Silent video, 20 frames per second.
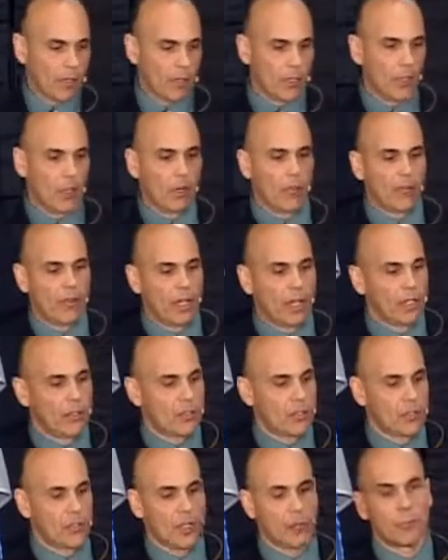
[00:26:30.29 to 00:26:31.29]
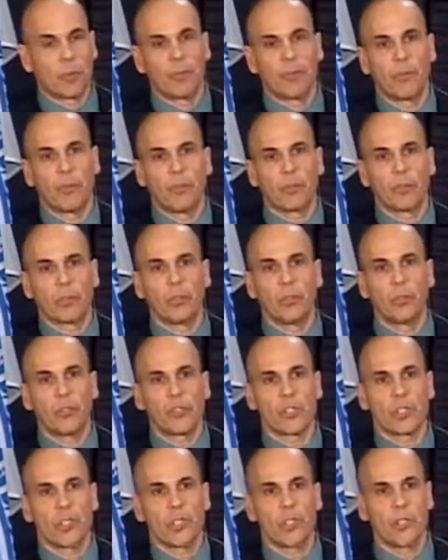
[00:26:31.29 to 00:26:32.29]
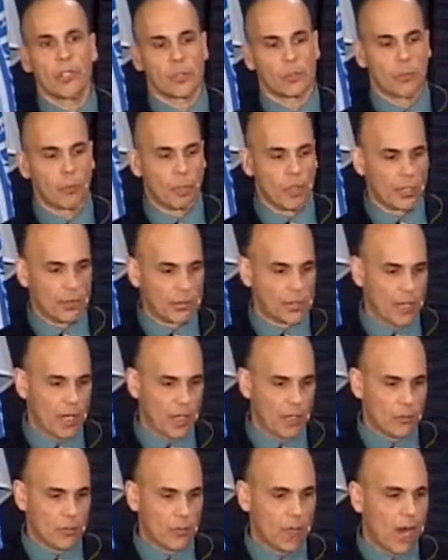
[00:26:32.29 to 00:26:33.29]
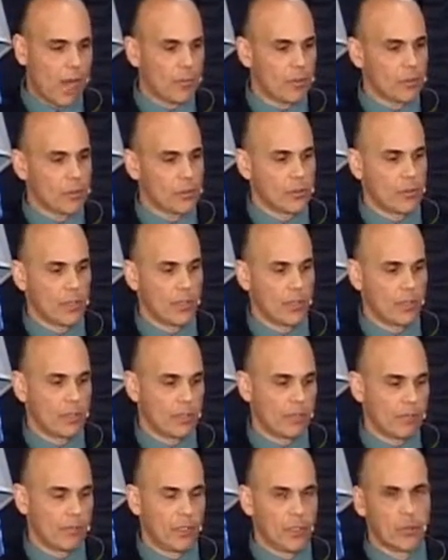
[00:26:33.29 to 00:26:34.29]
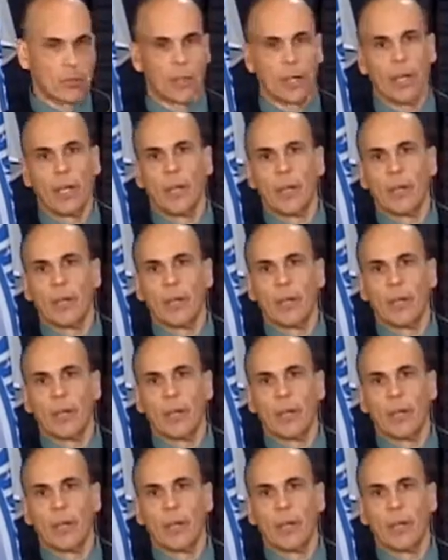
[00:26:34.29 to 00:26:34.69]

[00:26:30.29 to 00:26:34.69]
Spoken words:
The OFAH preferred solution in this was a trap and sort fishway.